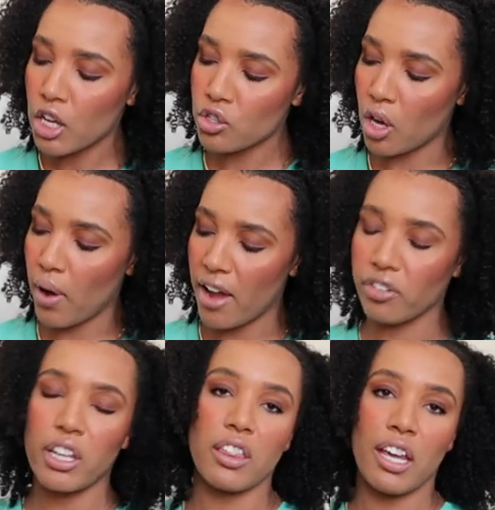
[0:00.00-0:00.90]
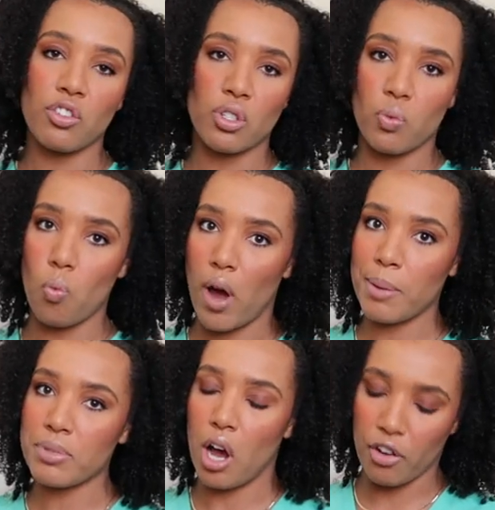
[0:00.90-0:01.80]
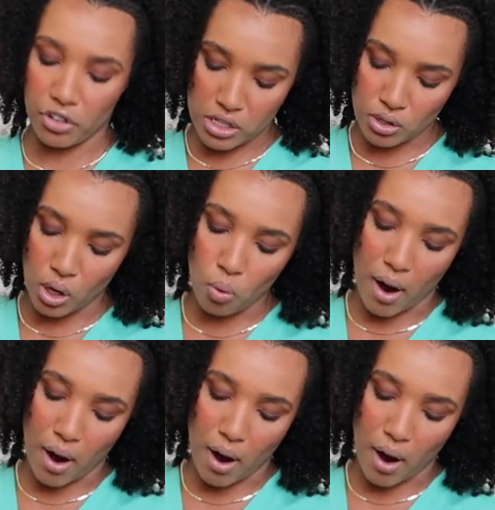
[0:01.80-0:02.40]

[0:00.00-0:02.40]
so everything just wipes off it so